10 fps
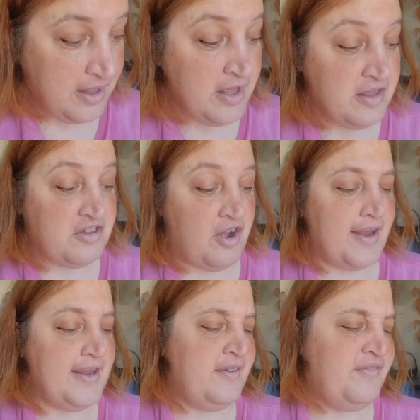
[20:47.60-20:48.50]
So
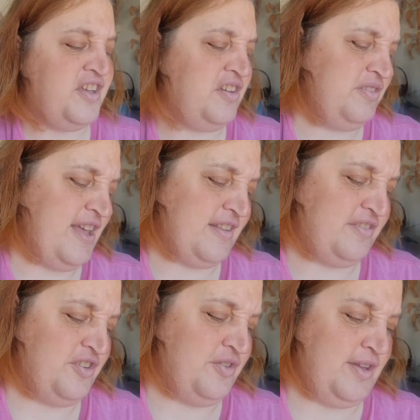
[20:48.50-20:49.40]
any of you that
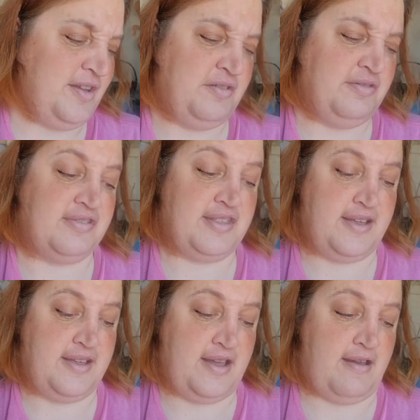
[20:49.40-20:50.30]
do use
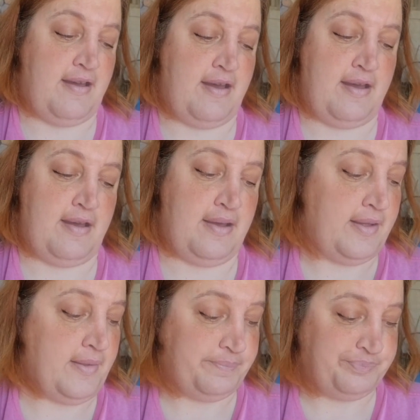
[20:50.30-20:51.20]
the
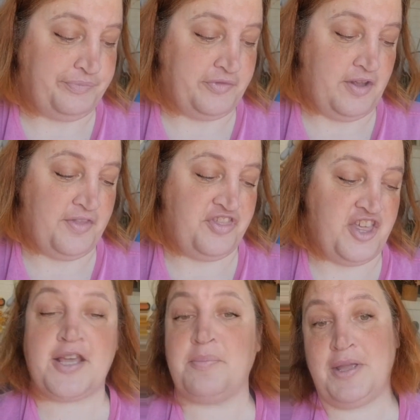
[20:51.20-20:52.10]

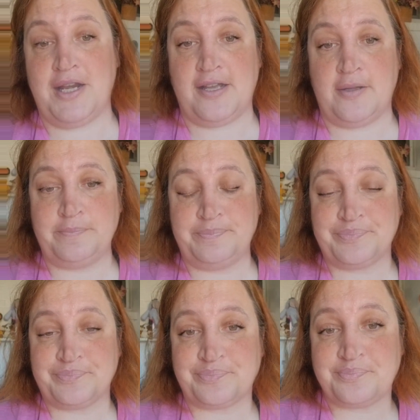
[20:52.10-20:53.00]
thick medium,
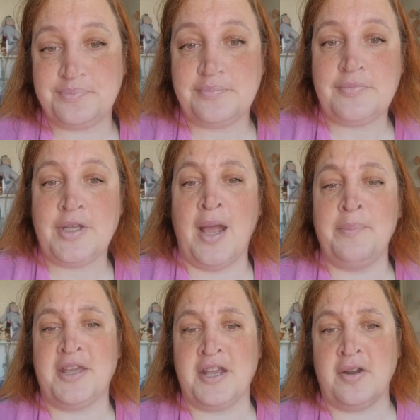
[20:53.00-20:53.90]
I'm
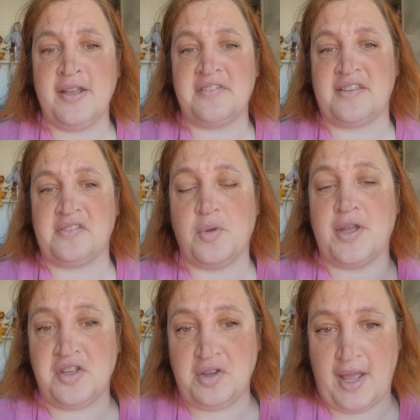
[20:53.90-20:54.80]
curious as to what
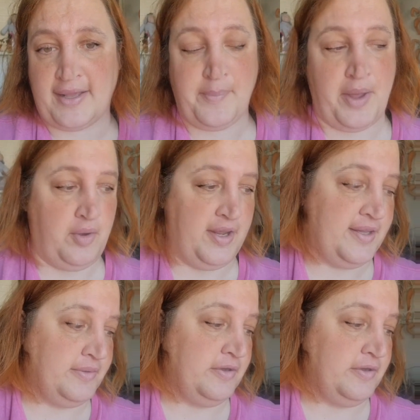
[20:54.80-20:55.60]
you like about it.